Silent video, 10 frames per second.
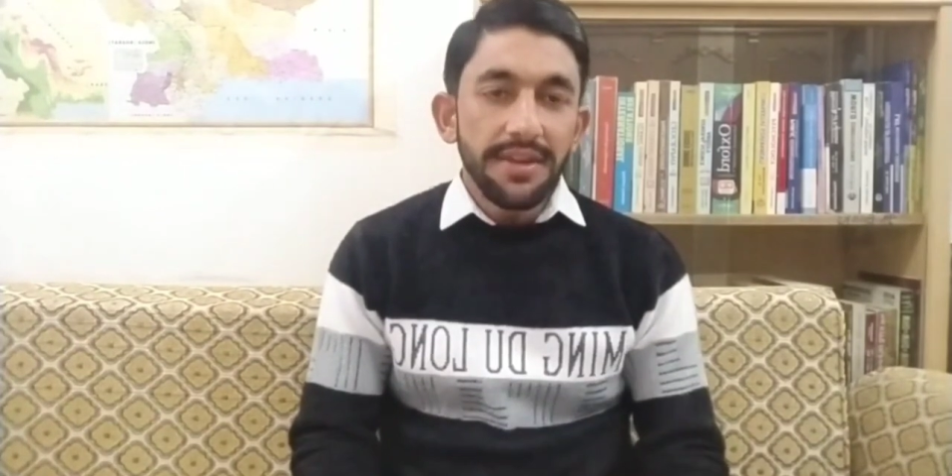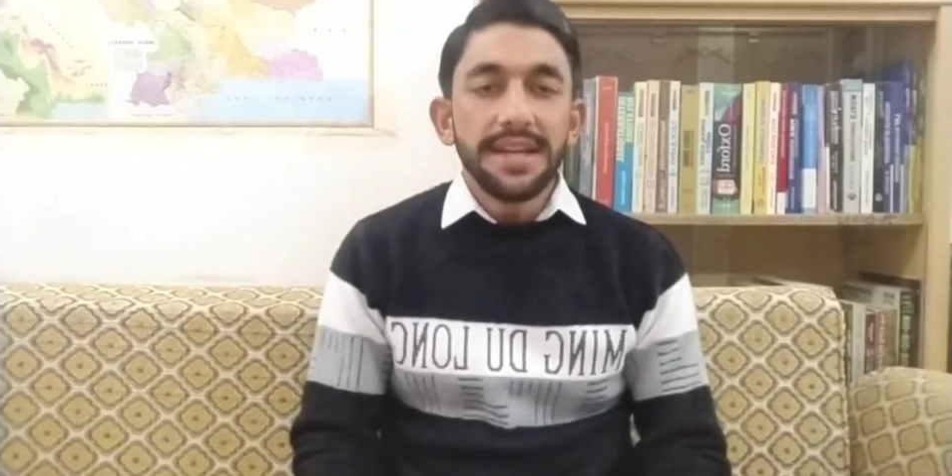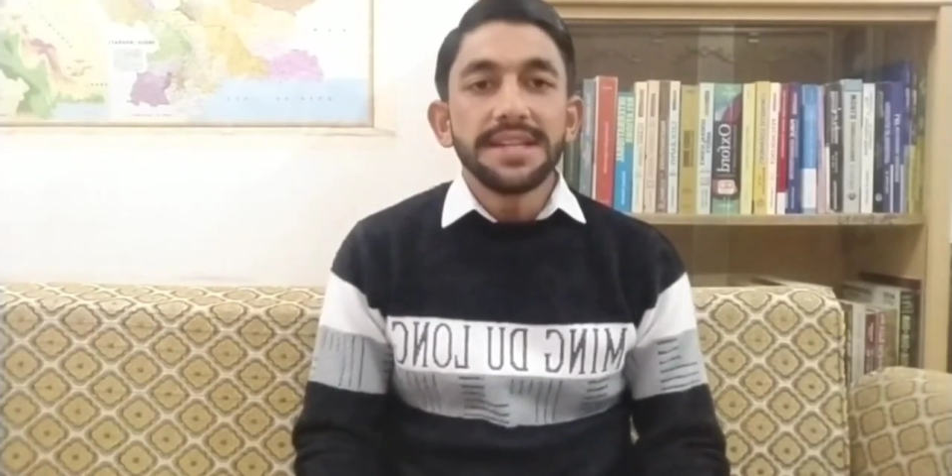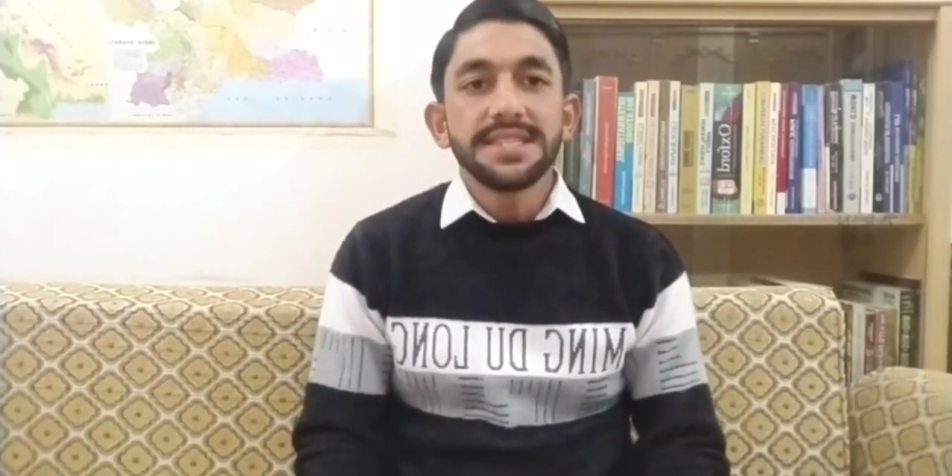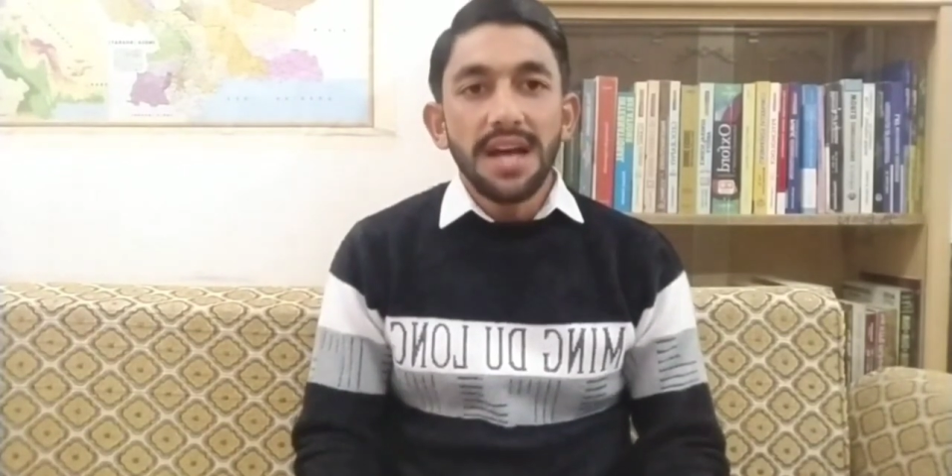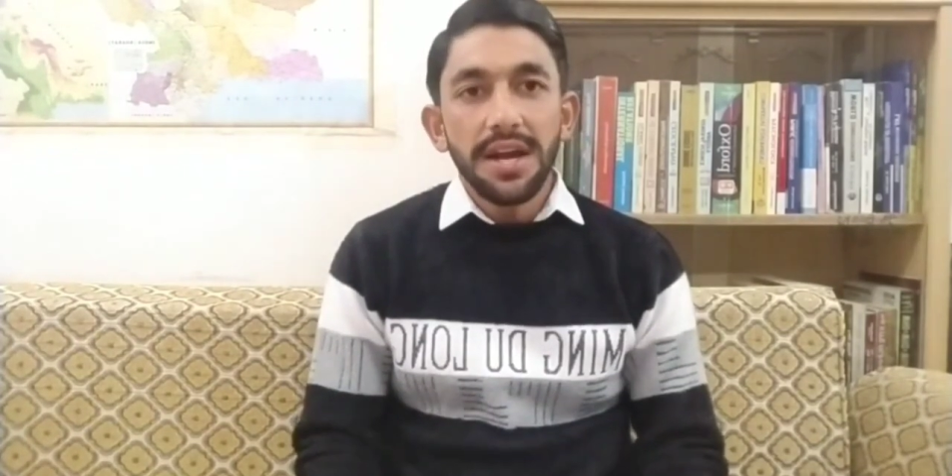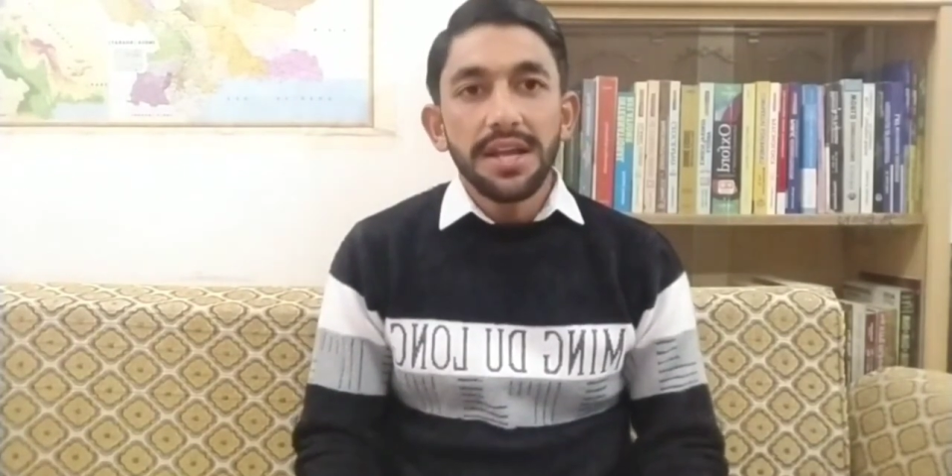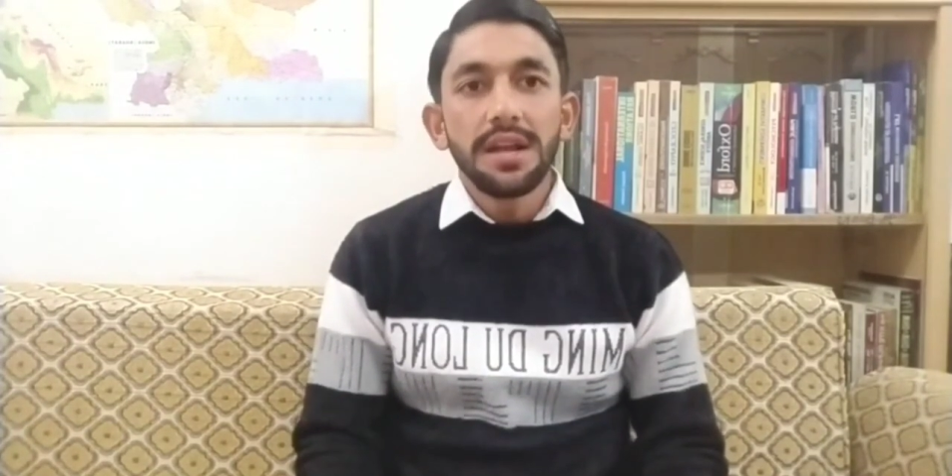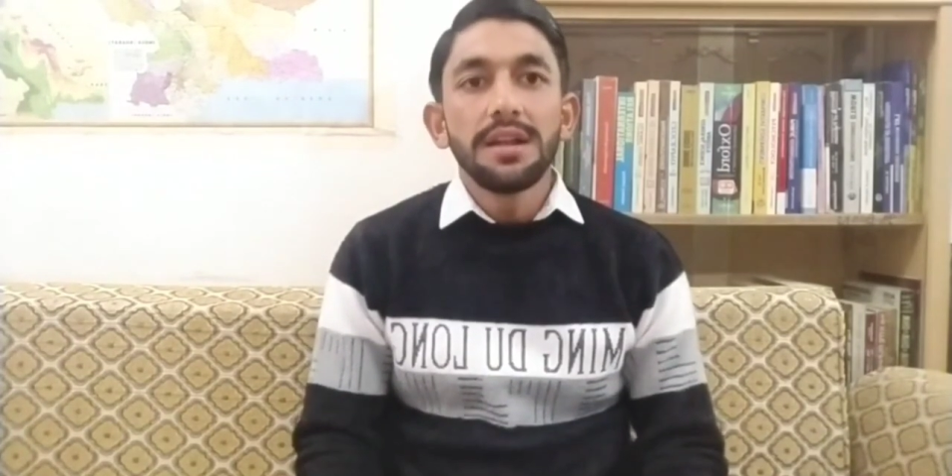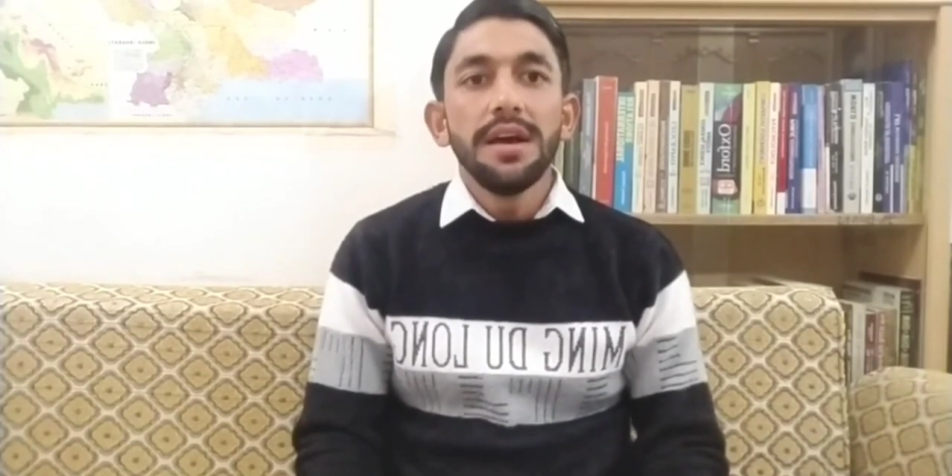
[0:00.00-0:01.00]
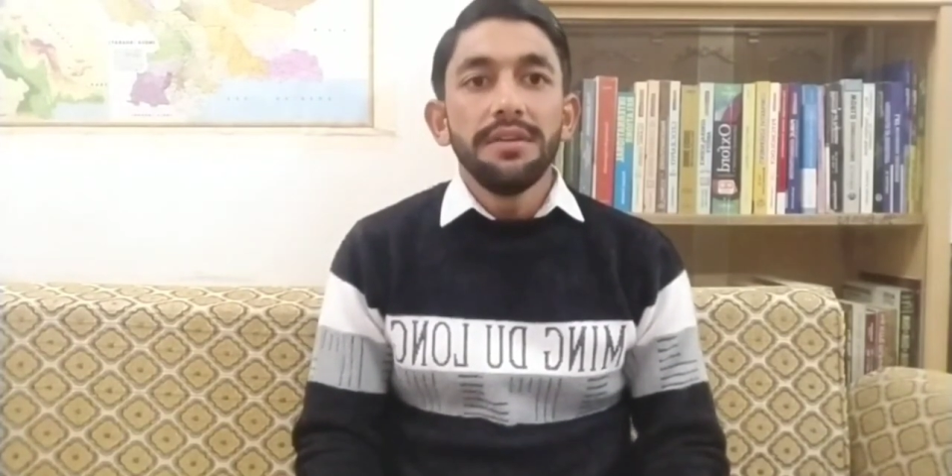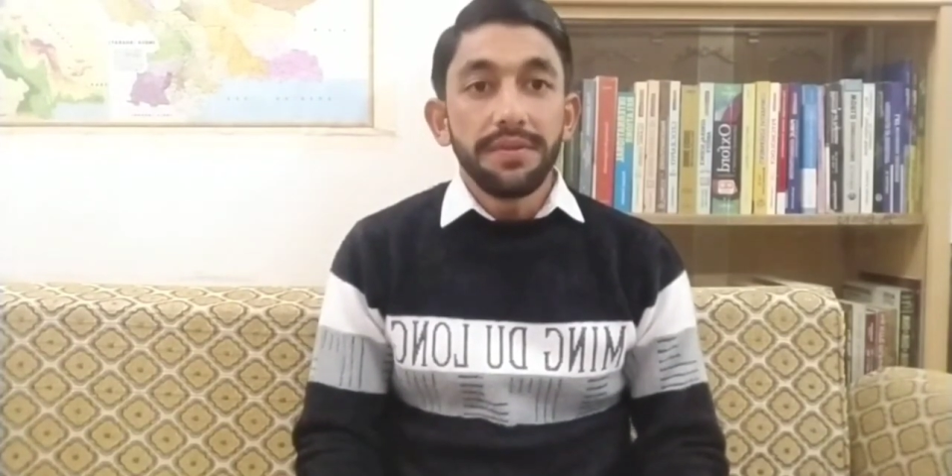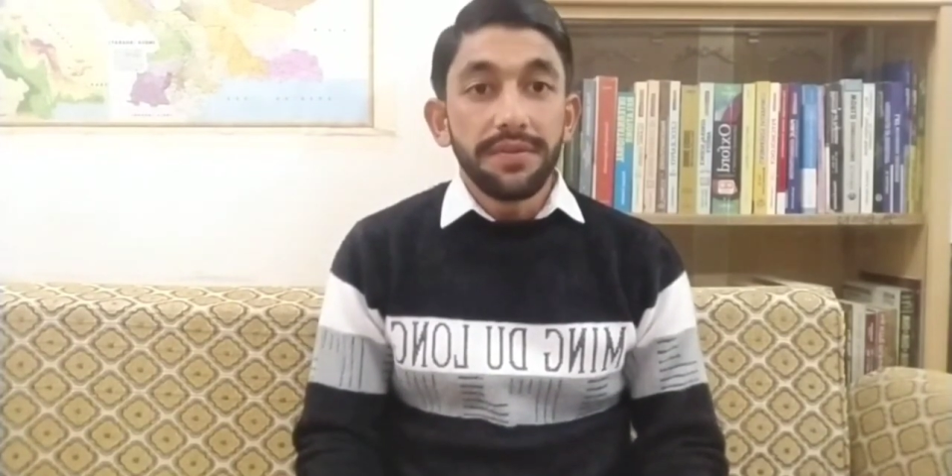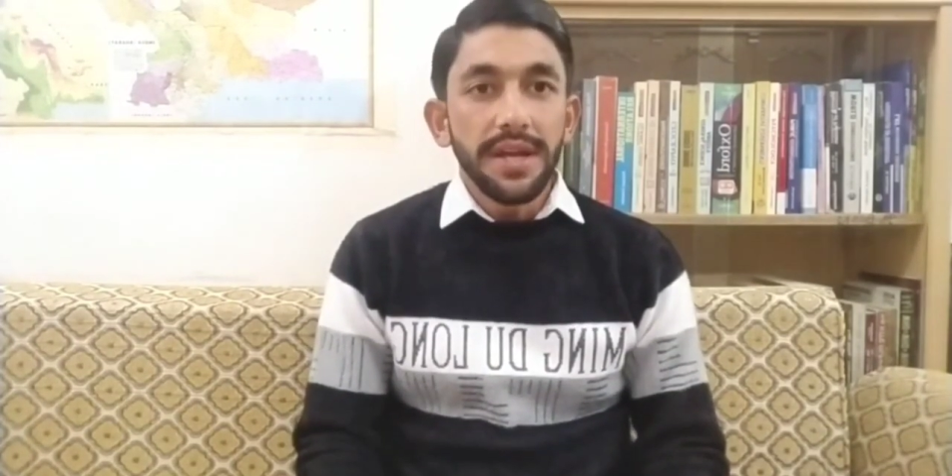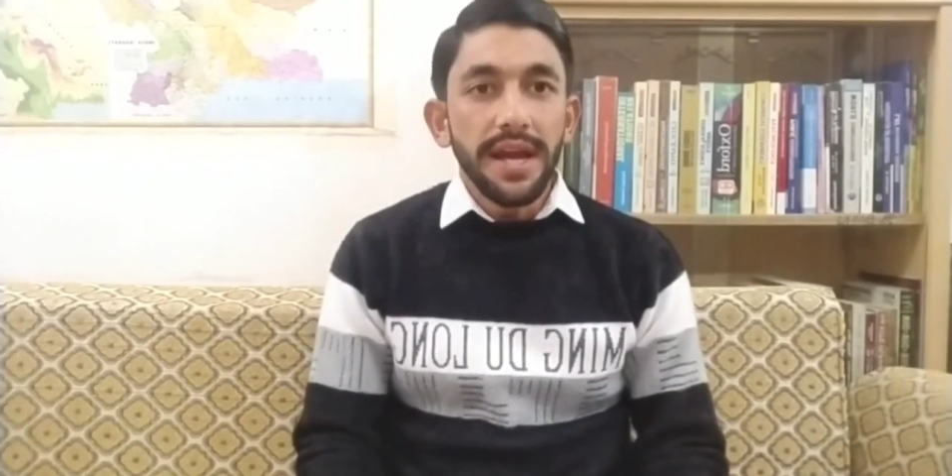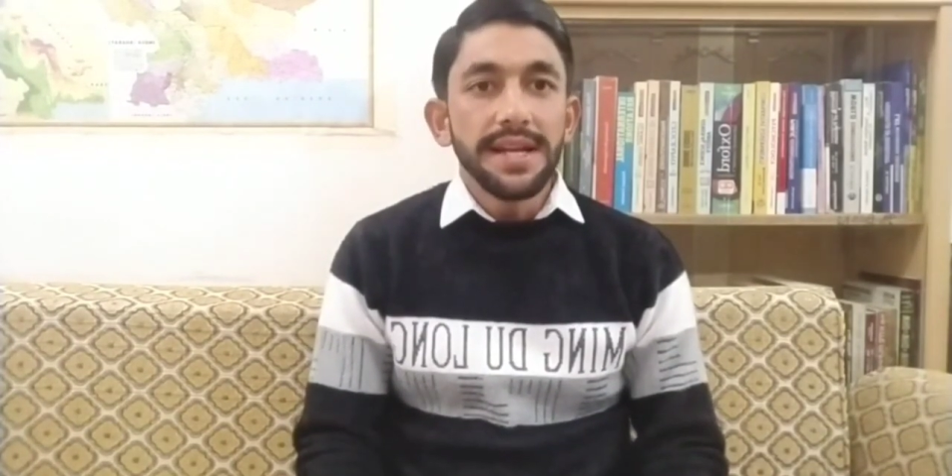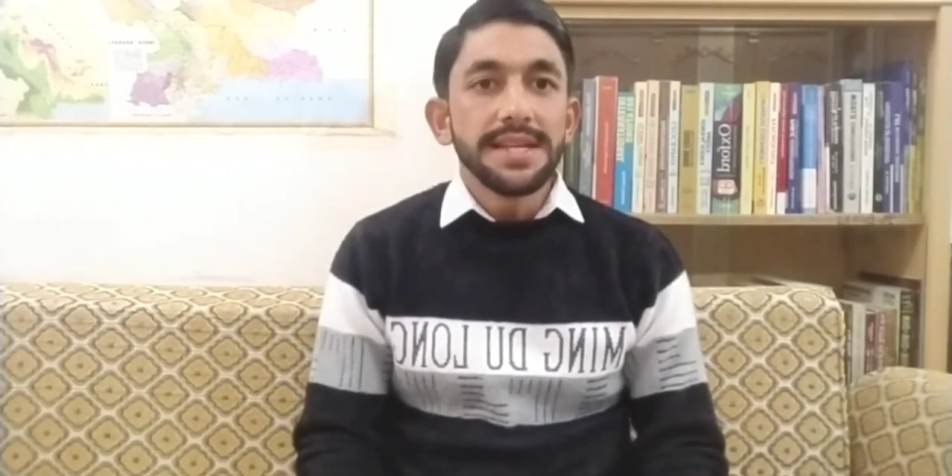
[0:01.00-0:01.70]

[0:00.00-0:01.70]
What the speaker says: in its Article 59,